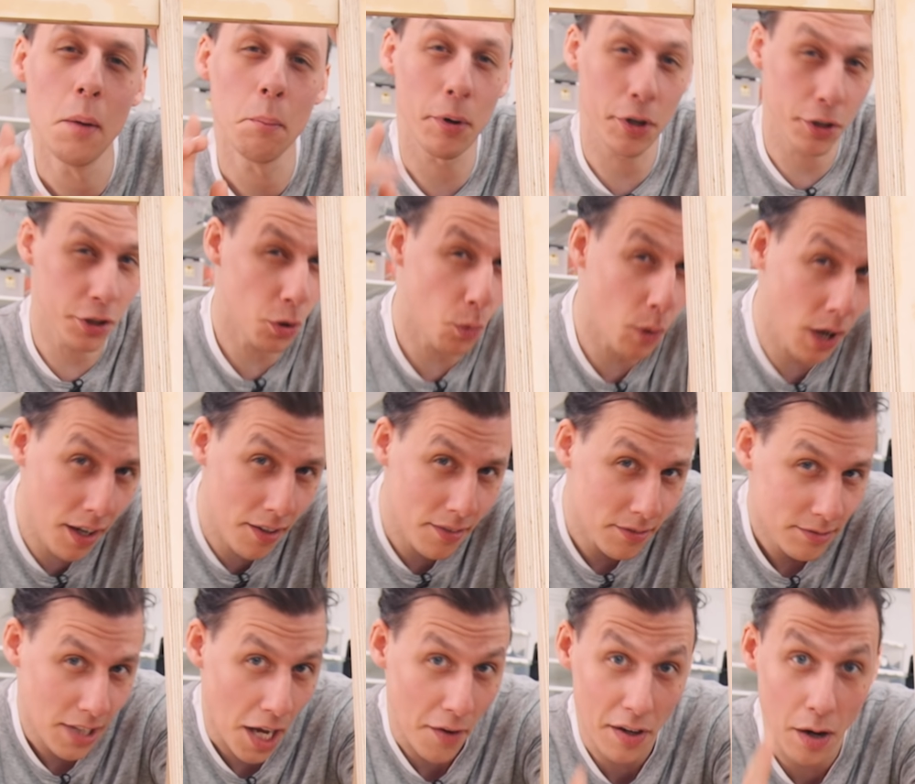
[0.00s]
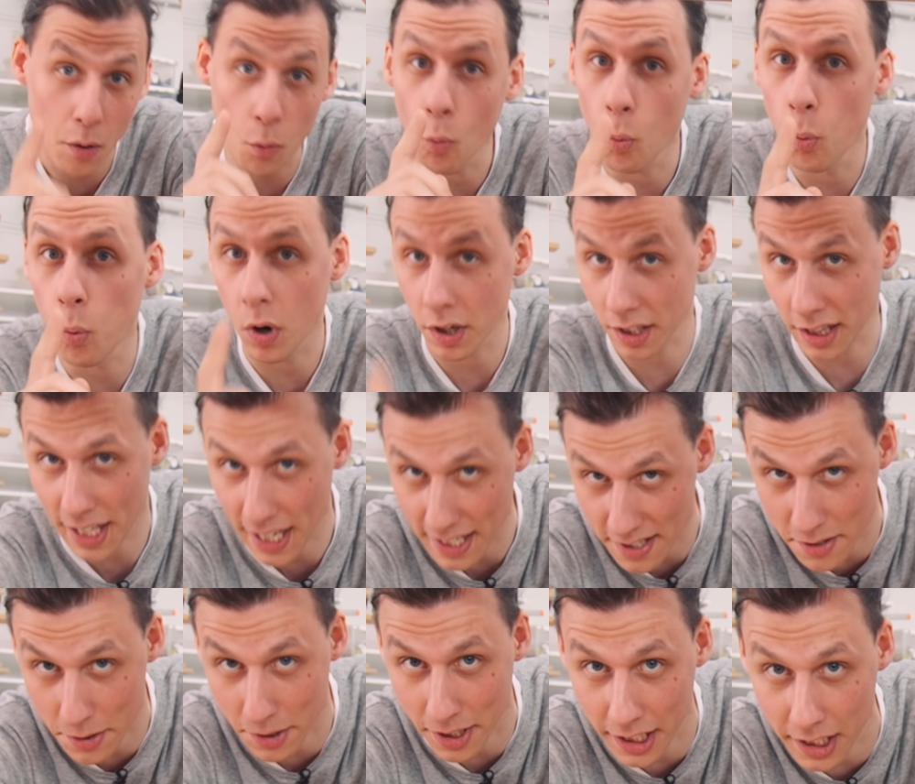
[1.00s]
But you know what? I've got one
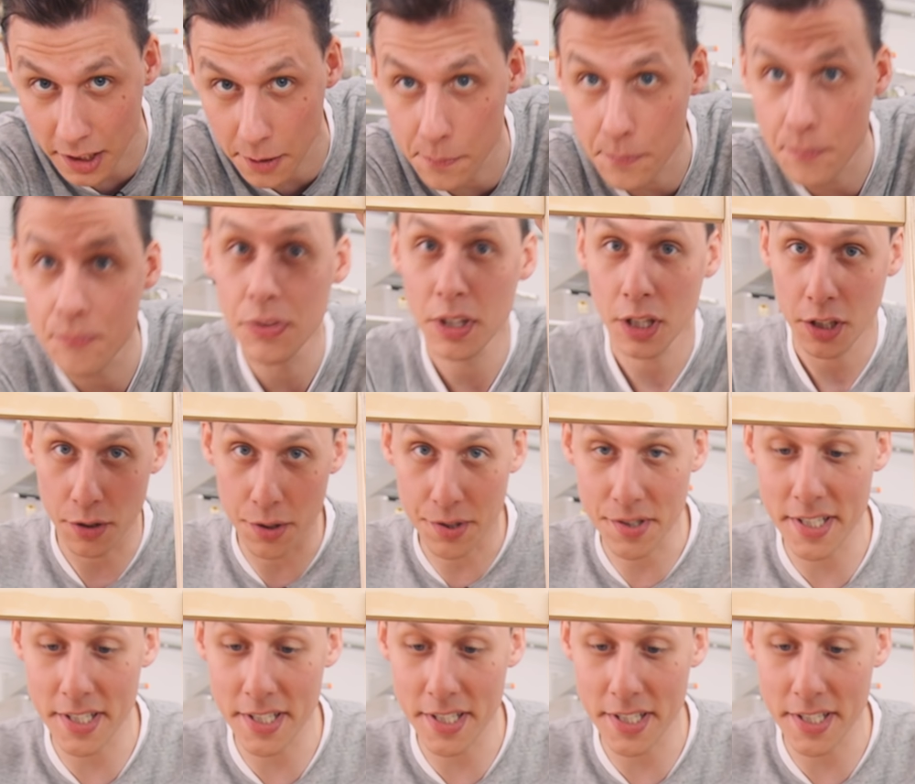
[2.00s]
last trick. You